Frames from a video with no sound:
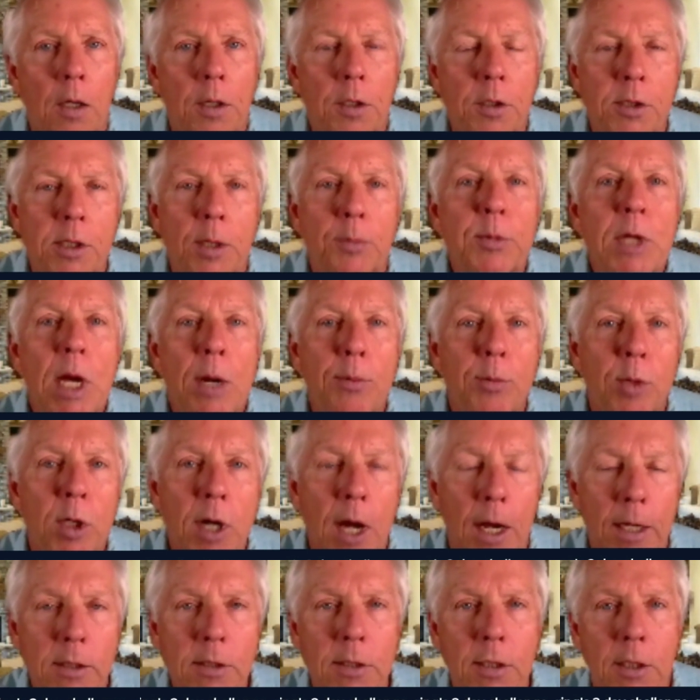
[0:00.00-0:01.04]
September
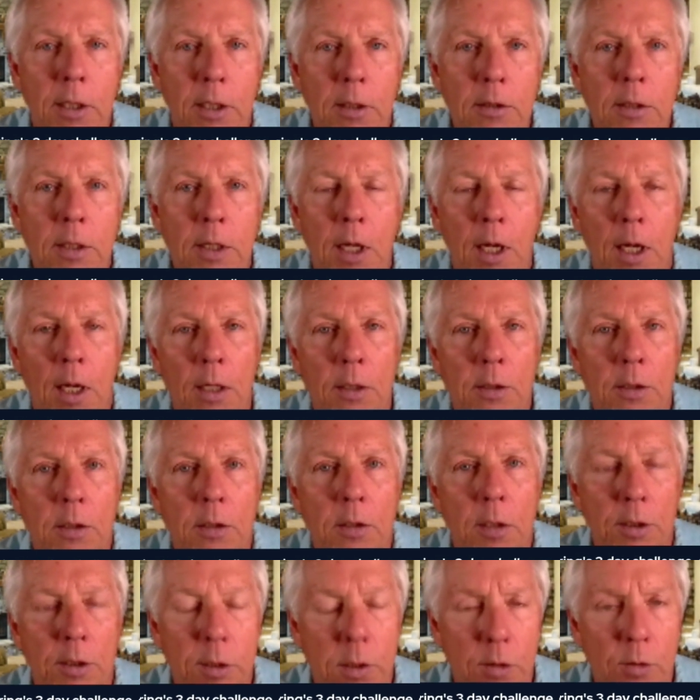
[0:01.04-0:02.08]
19th
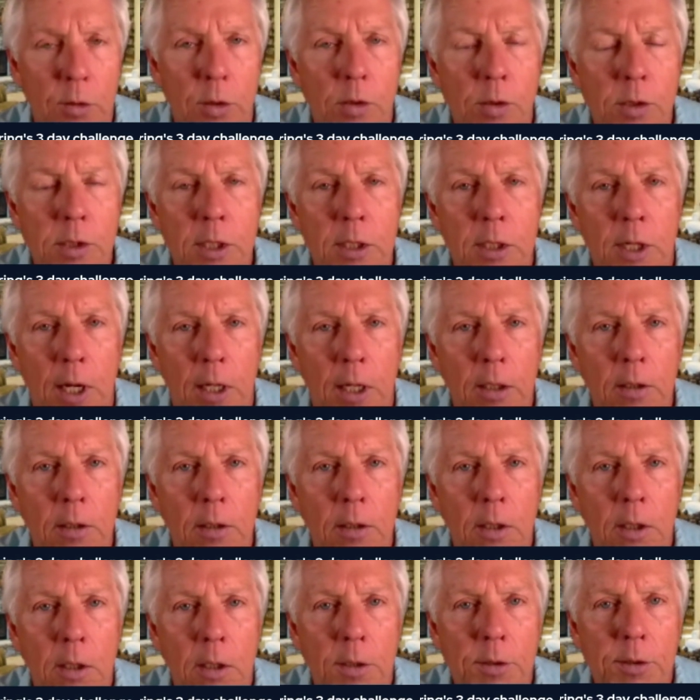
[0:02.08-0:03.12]
is a Tuesday night,
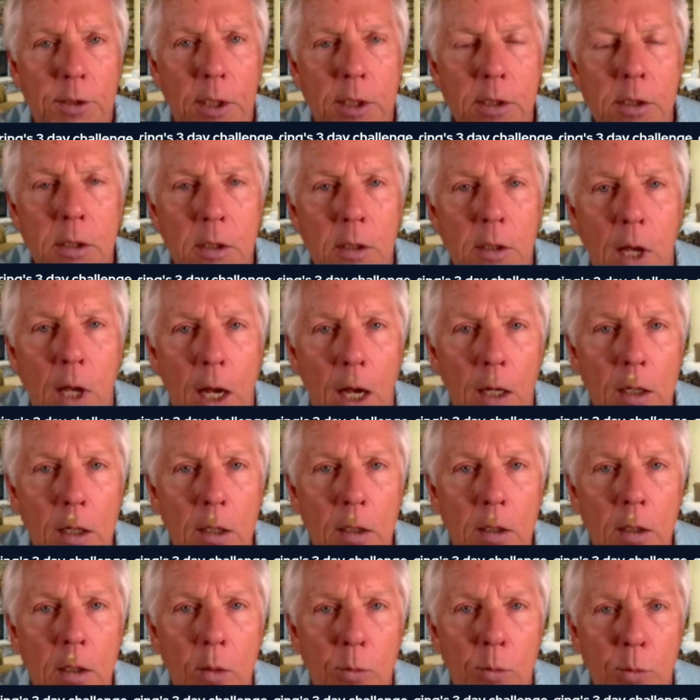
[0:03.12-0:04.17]
6:00
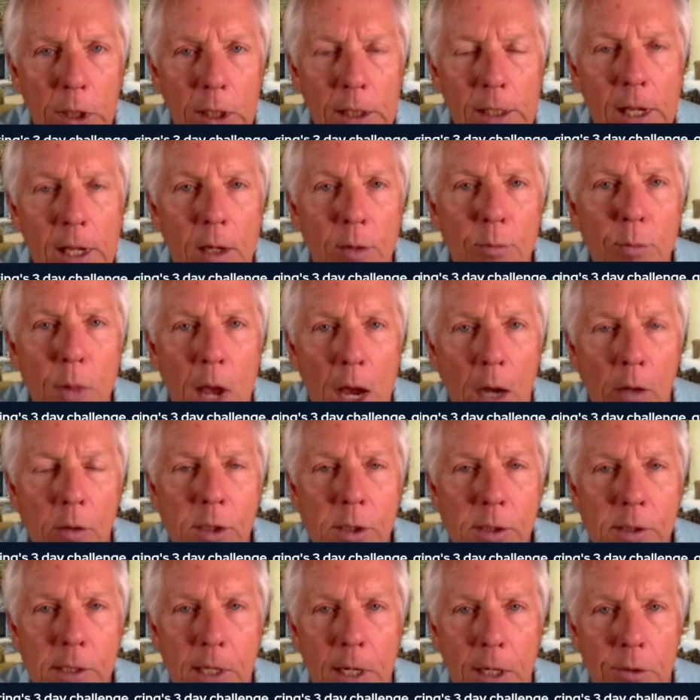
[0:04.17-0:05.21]
p.m. Mountain
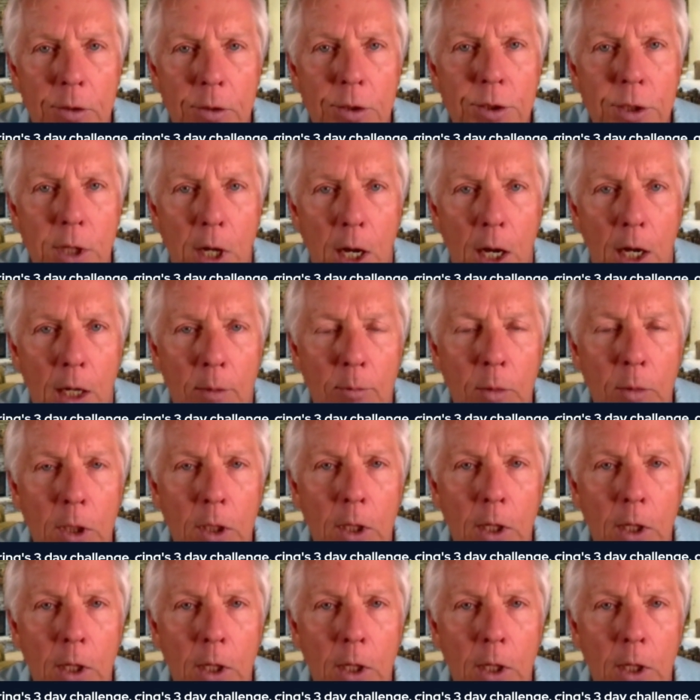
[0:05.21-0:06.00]
Standard Time.